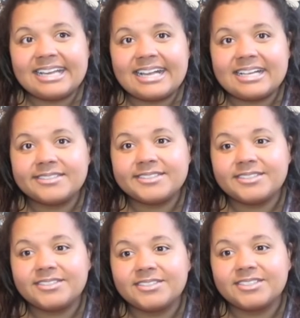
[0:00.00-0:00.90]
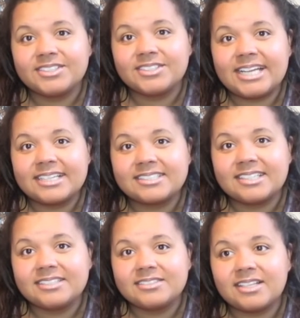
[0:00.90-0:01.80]
else. You could collect
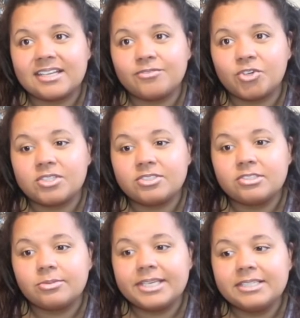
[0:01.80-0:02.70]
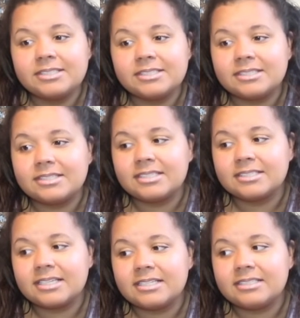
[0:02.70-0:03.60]
nice like fallen twigs and
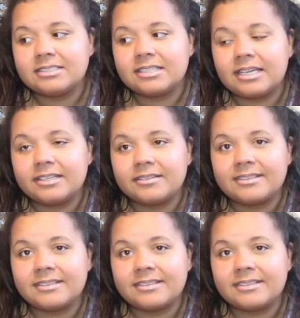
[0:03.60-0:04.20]
things like